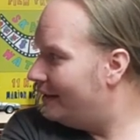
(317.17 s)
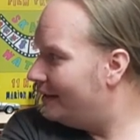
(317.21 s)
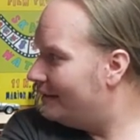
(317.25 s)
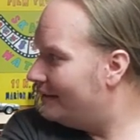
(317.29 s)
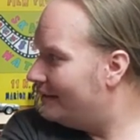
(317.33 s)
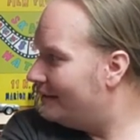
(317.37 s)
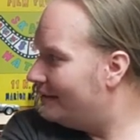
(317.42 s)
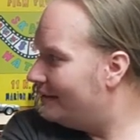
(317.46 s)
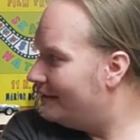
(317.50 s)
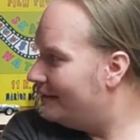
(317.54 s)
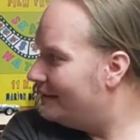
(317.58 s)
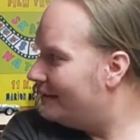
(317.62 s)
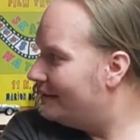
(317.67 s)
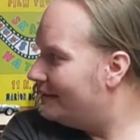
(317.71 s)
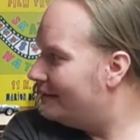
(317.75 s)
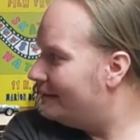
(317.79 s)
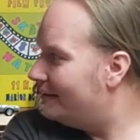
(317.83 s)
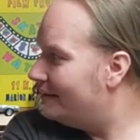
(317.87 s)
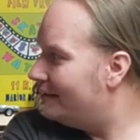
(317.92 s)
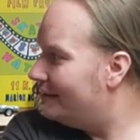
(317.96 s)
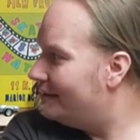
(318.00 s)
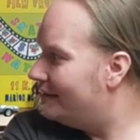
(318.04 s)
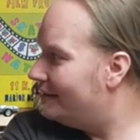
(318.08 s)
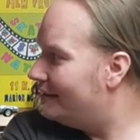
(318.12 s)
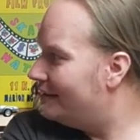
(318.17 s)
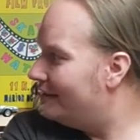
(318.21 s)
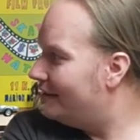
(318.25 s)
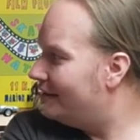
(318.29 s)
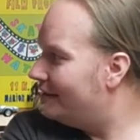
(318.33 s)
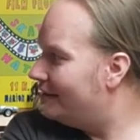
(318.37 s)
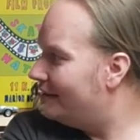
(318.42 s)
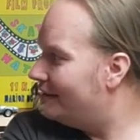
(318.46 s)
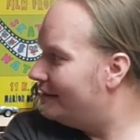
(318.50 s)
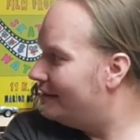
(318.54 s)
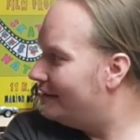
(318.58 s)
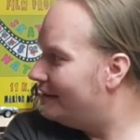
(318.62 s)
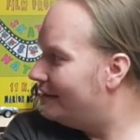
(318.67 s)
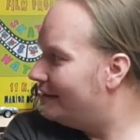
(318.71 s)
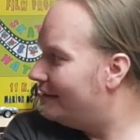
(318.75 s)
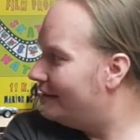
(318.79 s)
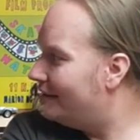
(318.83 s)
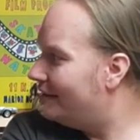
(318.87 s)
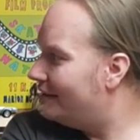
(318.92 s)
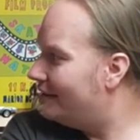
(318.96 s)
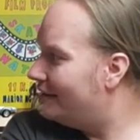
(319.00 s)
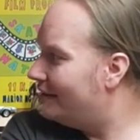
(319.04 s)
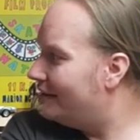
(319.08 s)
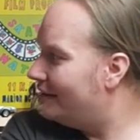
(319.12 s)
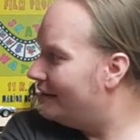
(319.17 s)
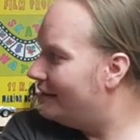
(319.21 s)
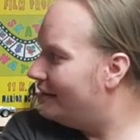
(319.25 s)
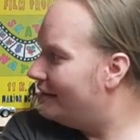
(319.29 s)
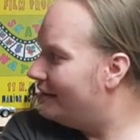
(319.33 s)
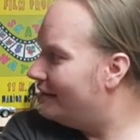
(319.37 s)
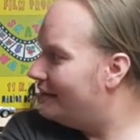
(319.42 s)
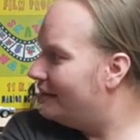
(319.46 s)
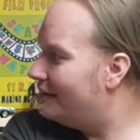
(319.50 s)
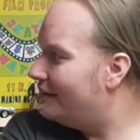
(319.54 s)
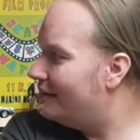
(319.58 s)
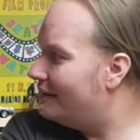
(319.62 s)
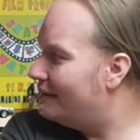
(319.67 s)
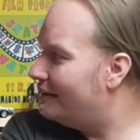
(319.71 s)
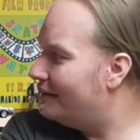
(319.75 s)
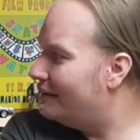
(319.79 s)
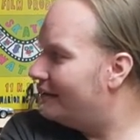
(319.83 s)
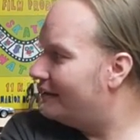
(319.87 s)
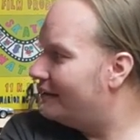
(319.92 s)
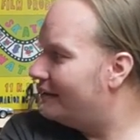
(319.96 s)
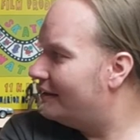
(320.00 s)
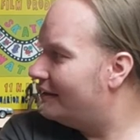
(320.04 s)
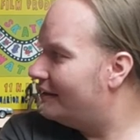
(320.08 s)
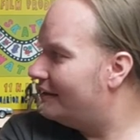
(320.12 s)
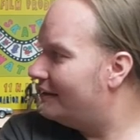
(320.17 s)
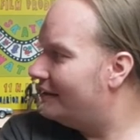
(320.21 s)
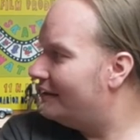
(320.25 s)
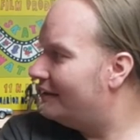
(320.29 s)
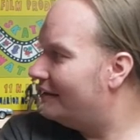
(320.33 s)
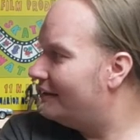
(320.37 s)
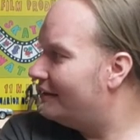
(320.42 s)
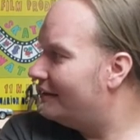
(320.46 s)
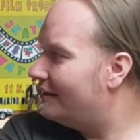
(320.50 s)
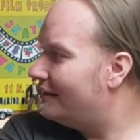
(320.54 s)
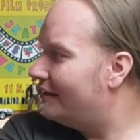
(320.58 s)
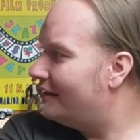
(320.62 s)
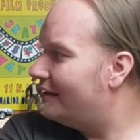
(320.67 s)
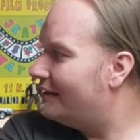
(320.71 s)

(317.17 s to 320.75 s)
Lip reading: (not speaking)